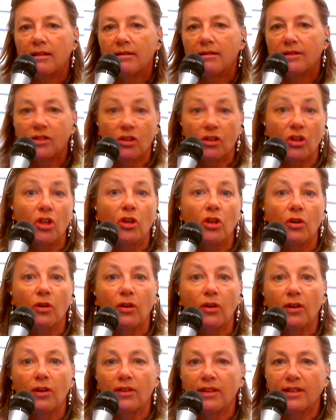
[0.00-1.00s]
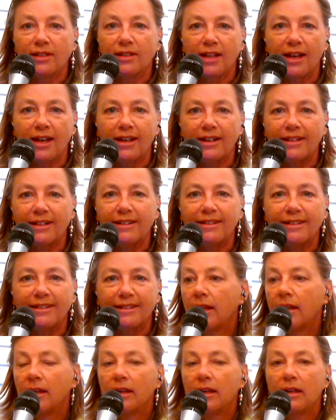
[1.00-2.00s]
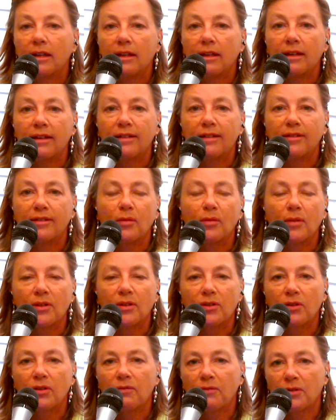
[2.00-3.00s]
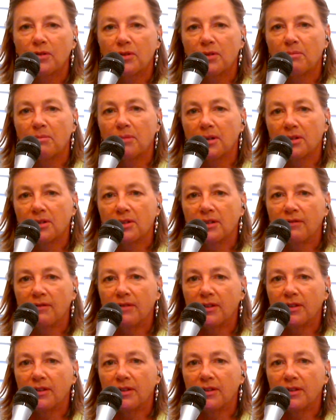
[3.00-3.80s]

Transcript: secure in the saddle. So what's your first impression of